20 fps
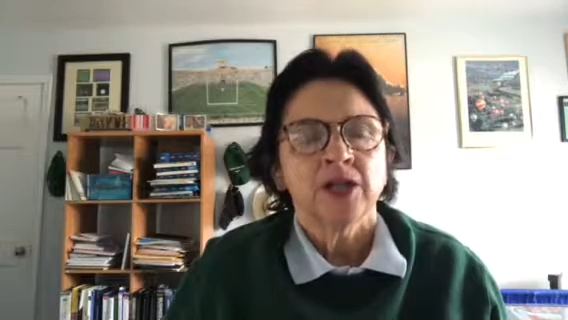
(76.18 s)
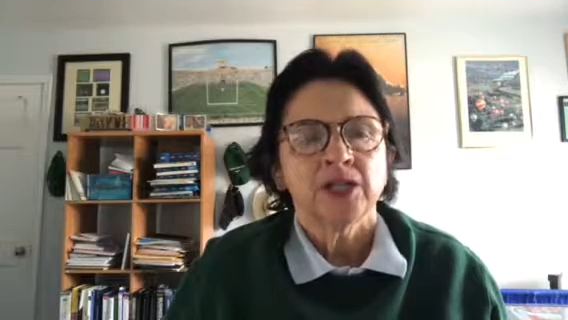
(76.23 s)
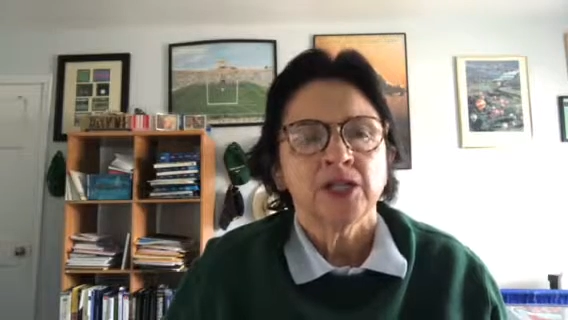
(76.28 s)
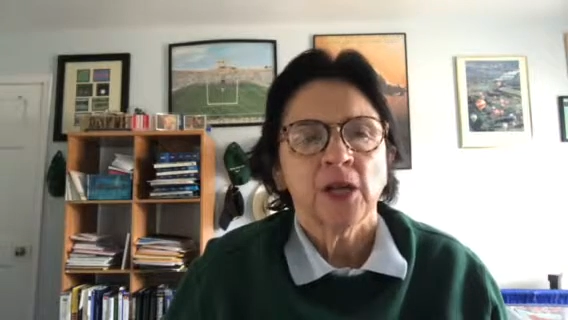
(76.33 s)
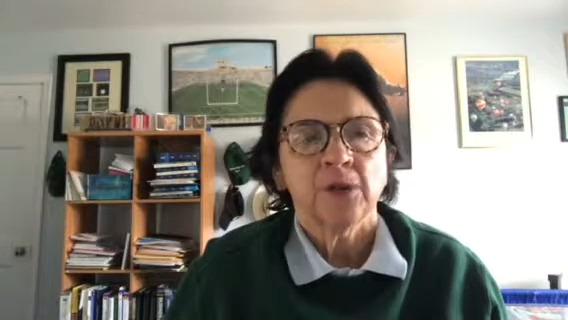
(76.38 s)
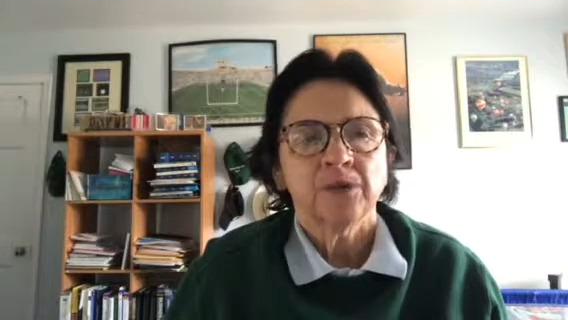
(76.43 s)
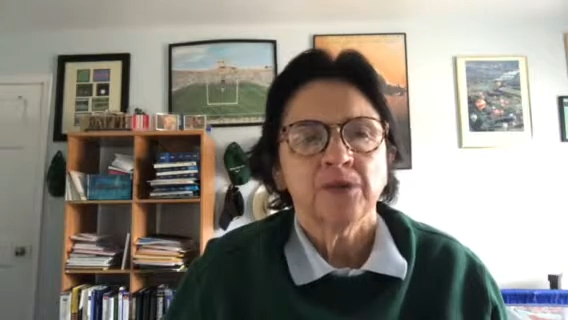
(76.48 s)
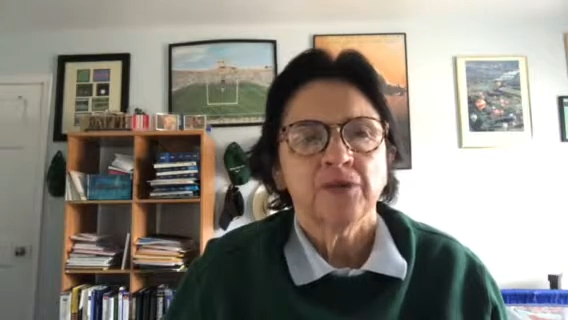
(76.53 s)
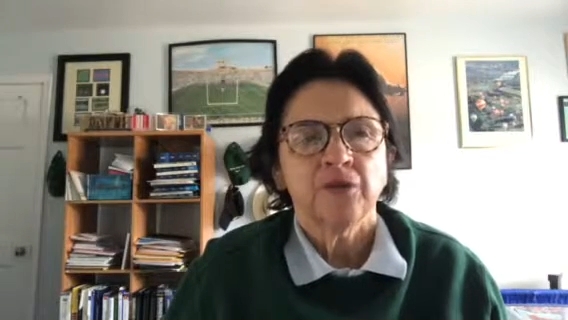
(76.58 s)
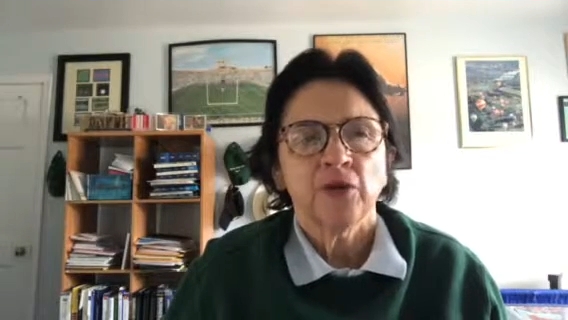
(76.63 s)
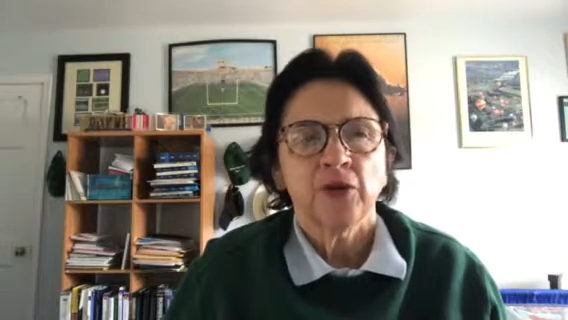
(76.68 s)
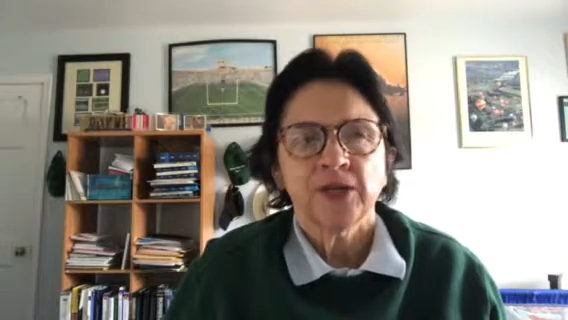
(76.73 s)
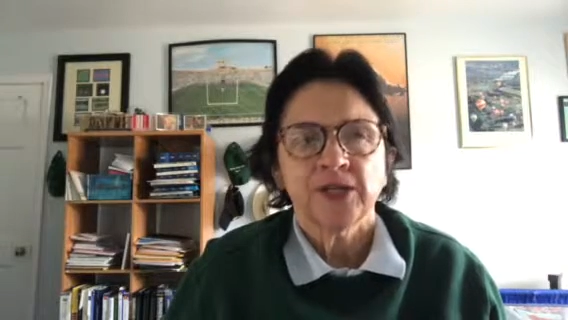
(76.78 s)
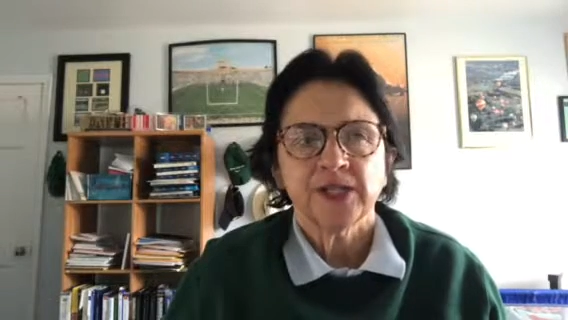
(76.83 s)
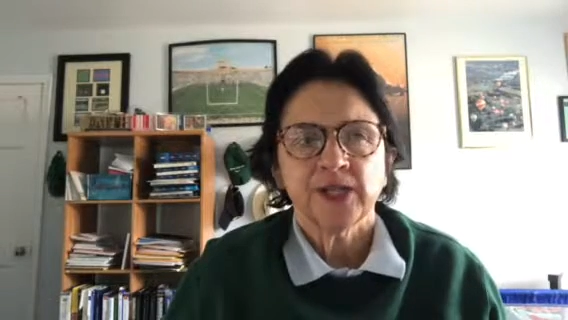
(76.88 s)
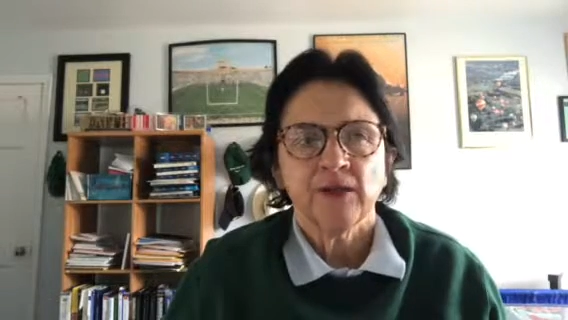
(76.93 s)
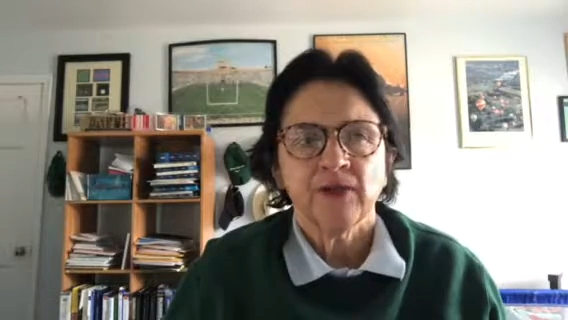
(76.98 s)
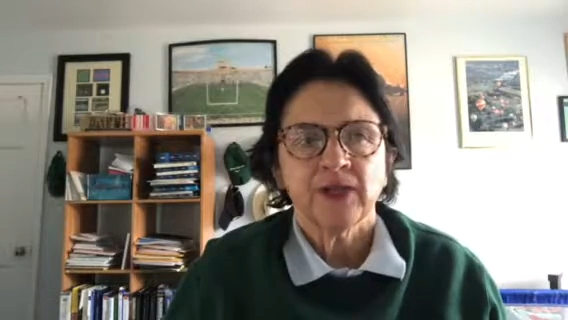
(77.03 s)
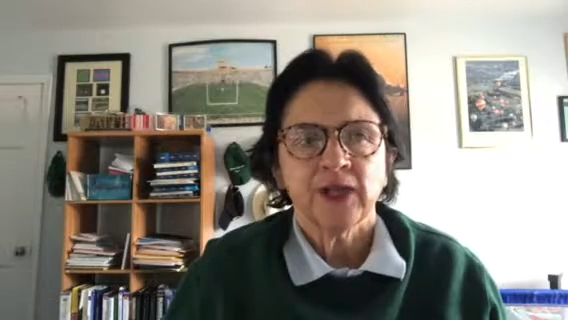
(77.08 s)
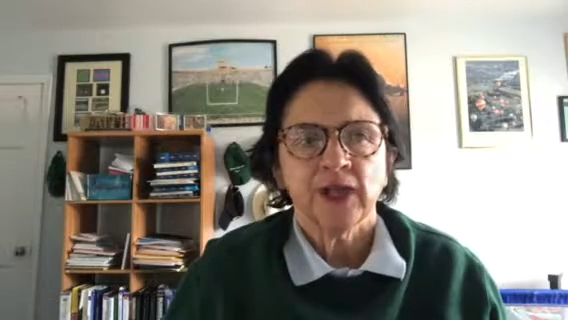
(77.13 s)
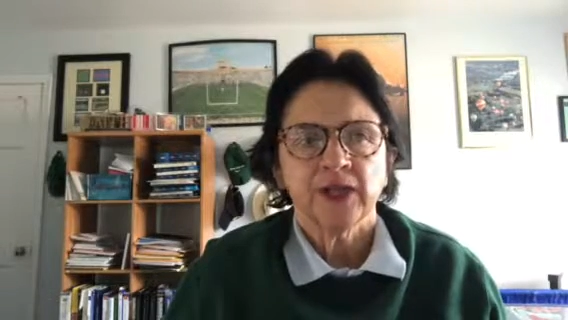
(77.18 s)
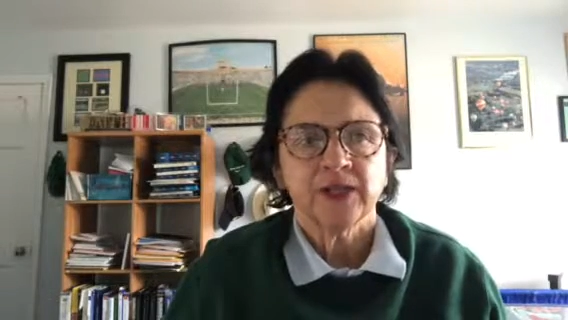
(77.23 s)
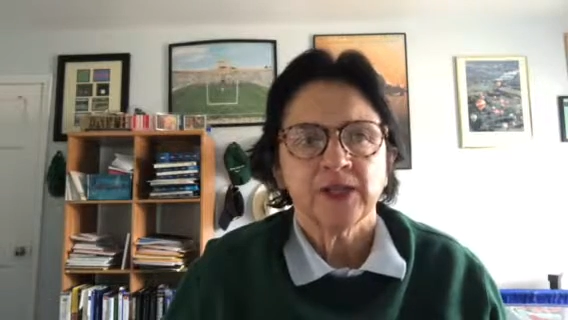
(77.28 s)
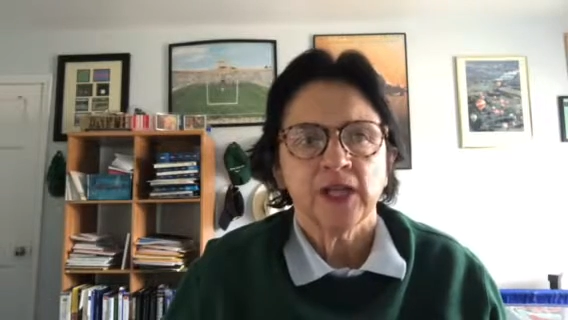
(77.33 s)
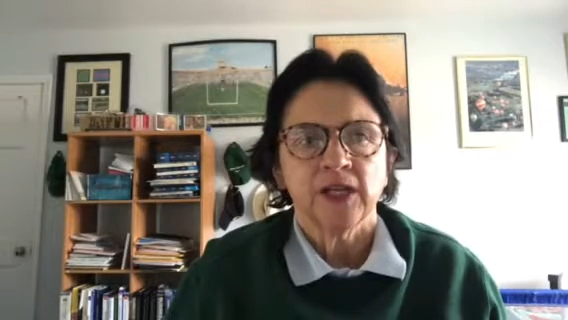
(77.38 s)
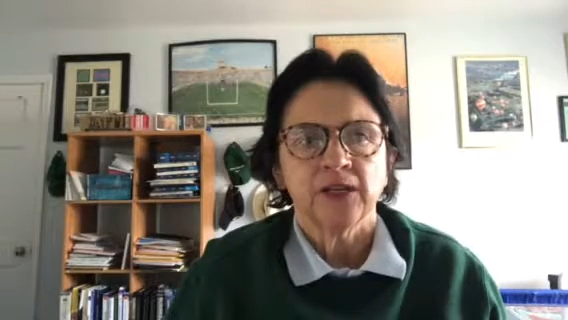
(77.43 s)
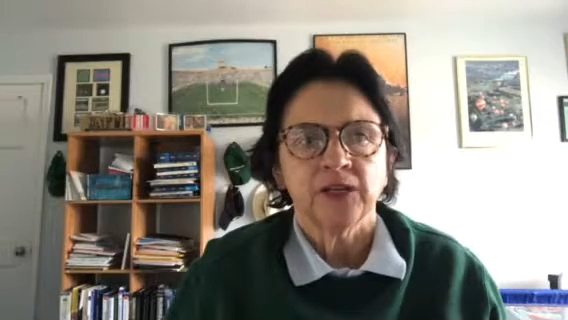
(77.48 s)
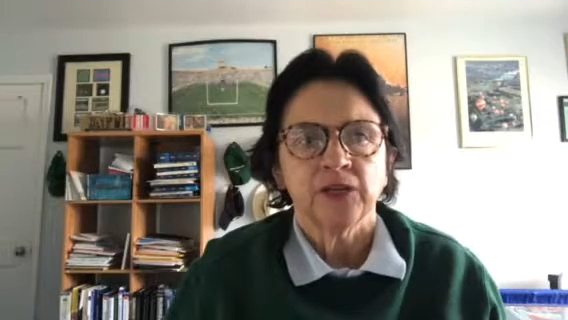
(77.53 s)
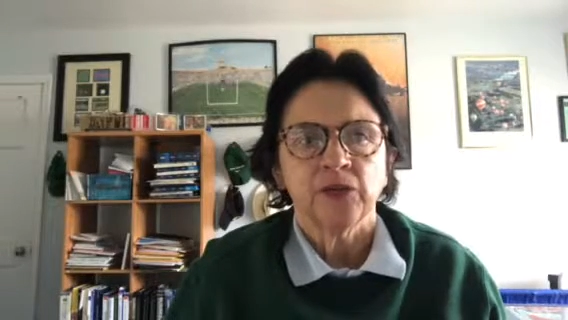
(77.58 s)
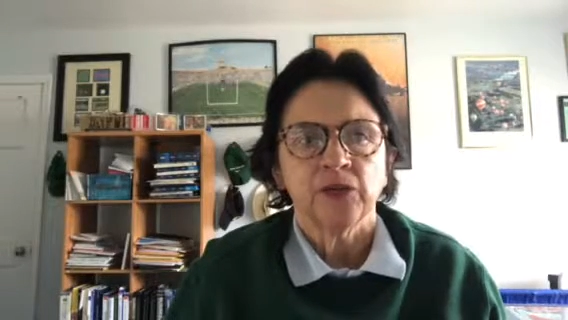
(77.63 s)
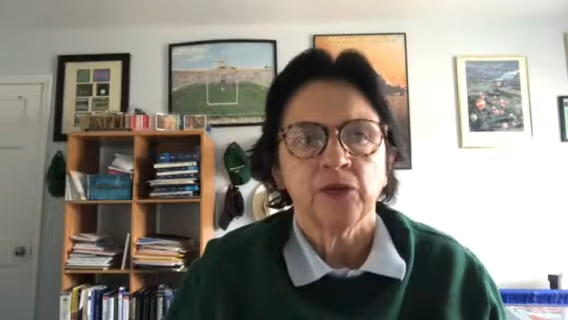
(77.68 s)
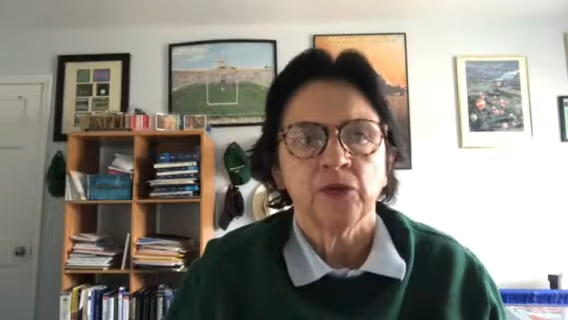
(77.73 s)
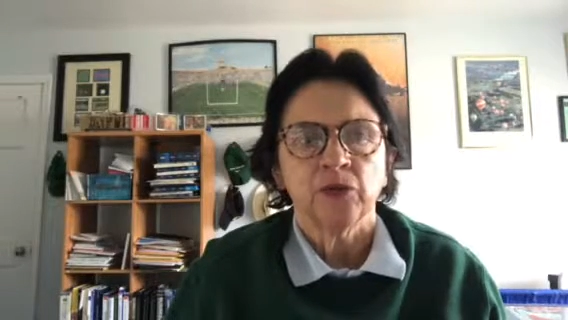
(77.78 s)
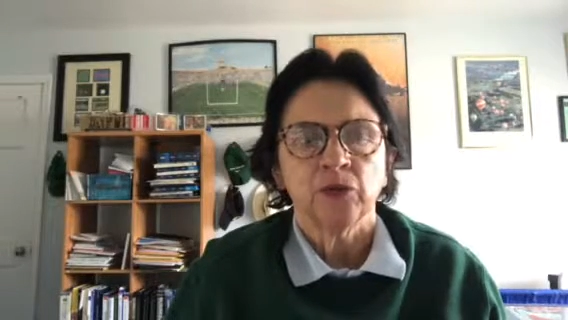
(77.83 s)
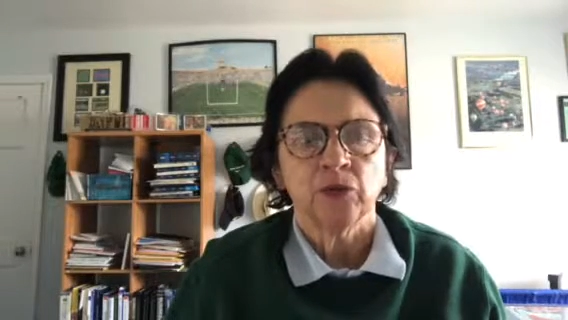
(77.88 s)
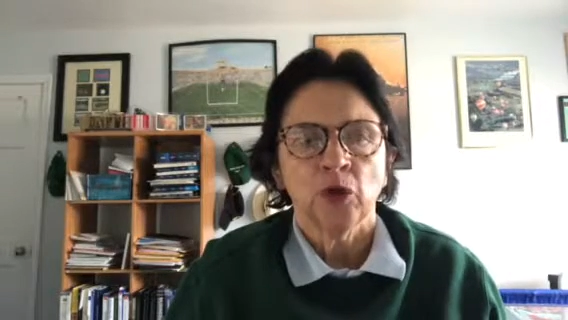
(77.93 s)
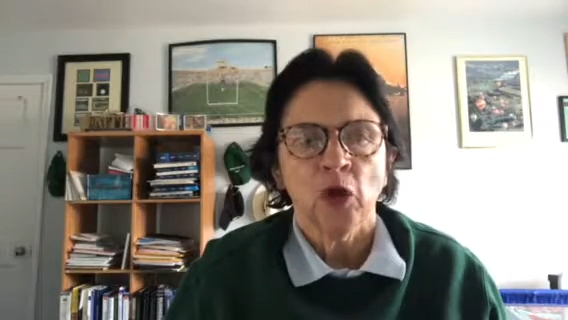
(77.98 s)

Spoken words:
Chapter 47 gets into